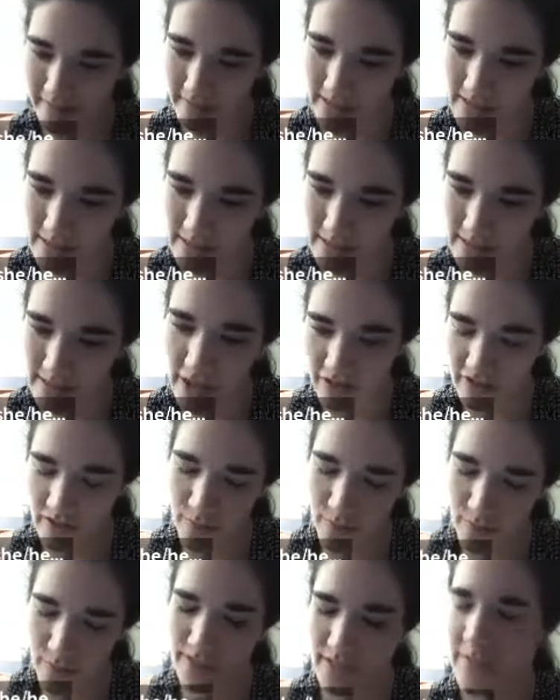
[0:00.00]
these conditions
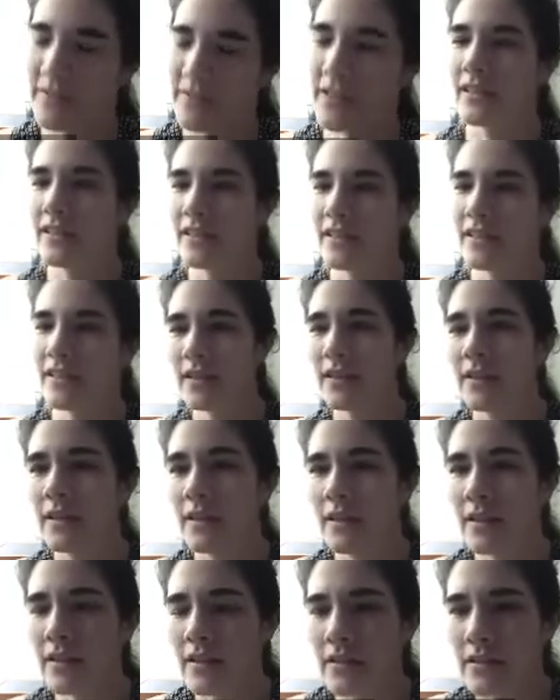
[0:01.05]
specifically
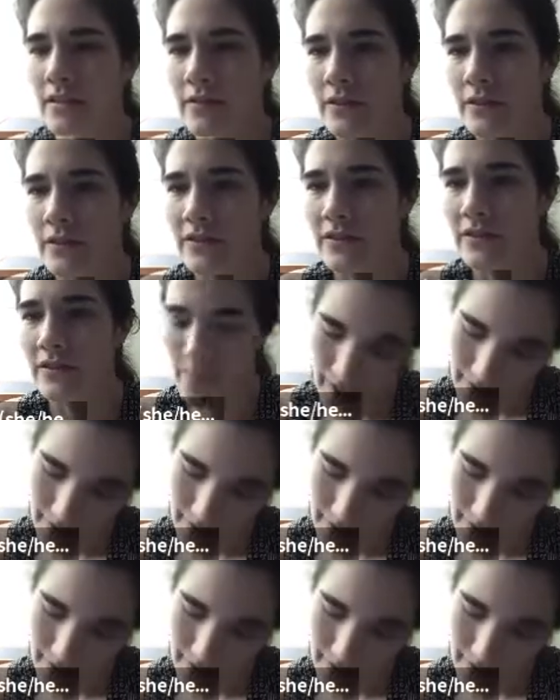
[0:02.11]
for